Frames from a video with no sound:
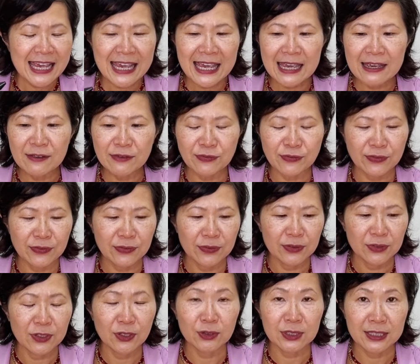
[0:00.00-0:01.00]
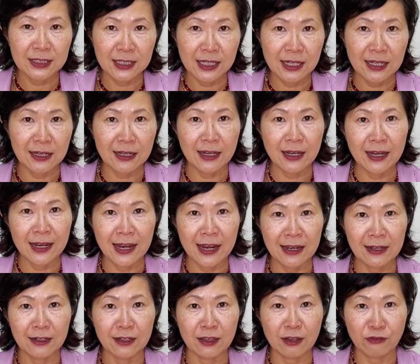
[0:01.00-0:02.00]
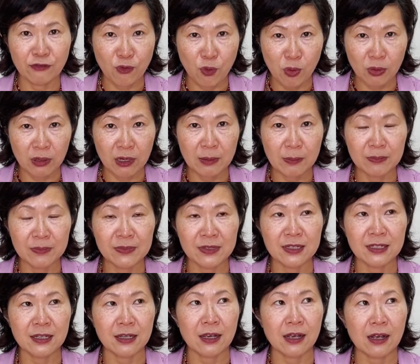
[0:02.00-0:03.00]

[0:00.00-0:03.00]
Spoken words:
If you'll see in the forums,